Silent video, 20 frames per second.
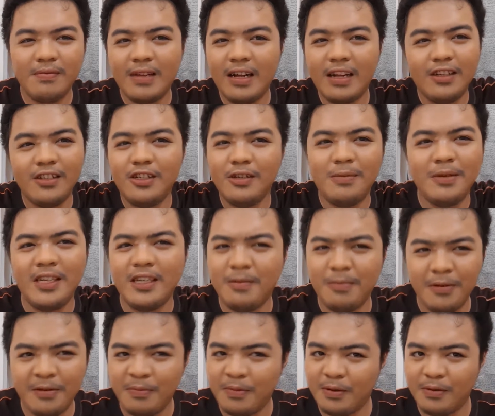LGBT
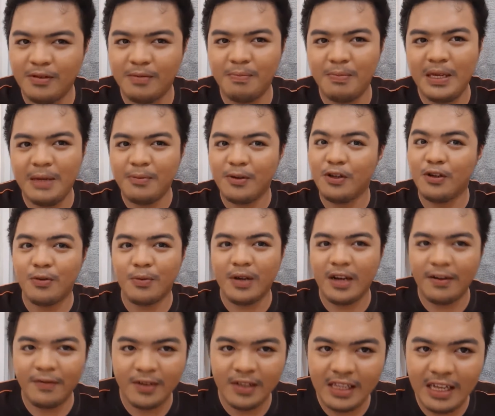people or
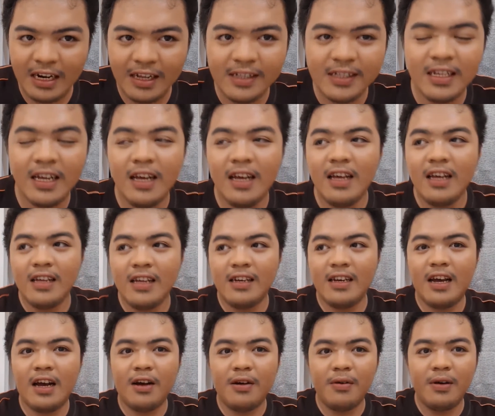whatever that is.
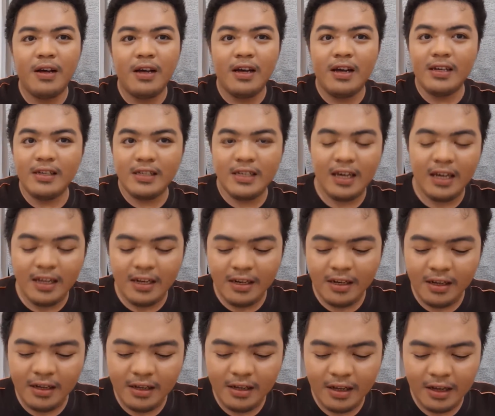Now,
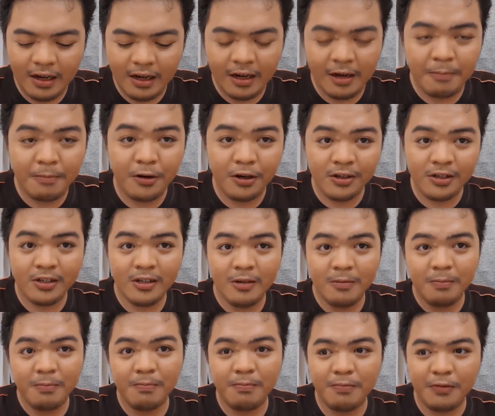again,
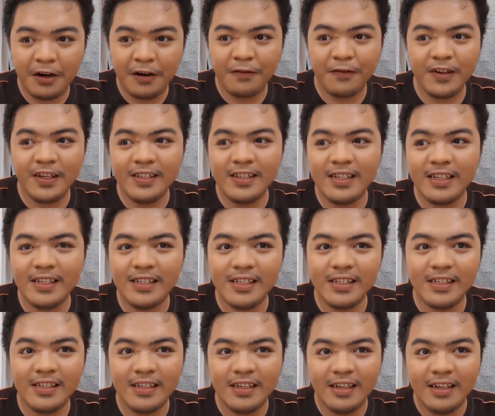personal
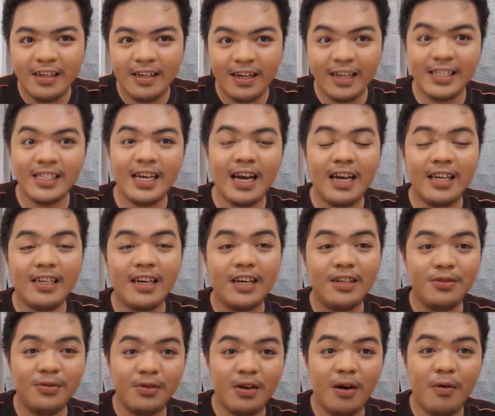preferences aside, I
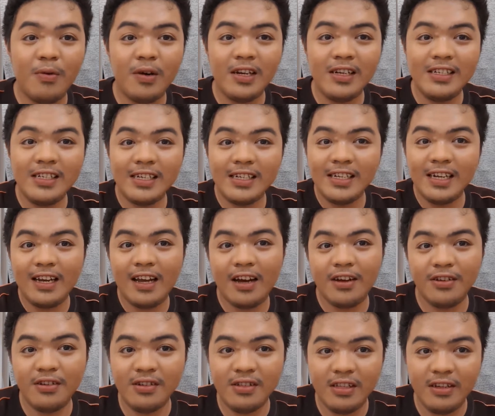do not want to dictate how
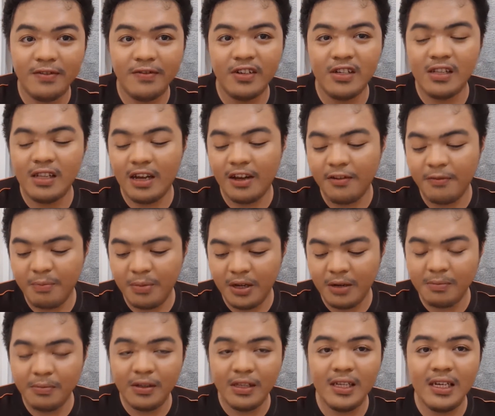you live your life,
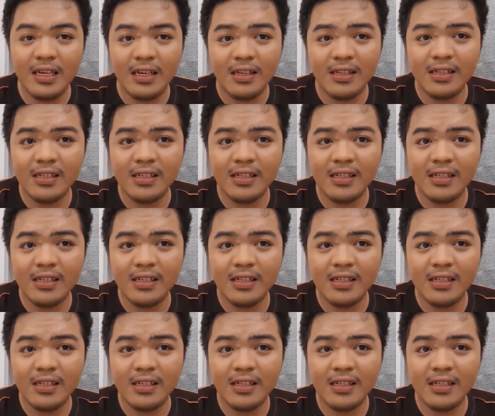but please,